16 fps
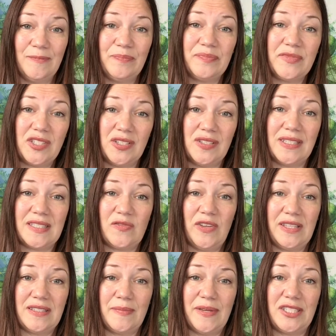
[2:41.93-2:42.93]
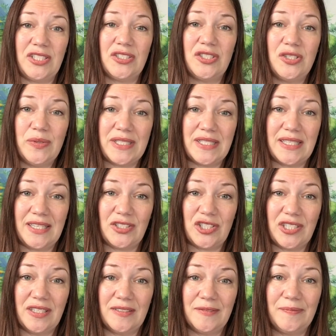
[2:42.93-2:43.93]
to this fifth dimension, to
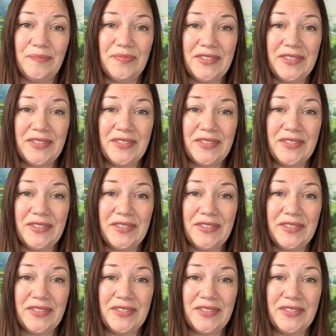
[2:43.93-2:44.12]
ascension.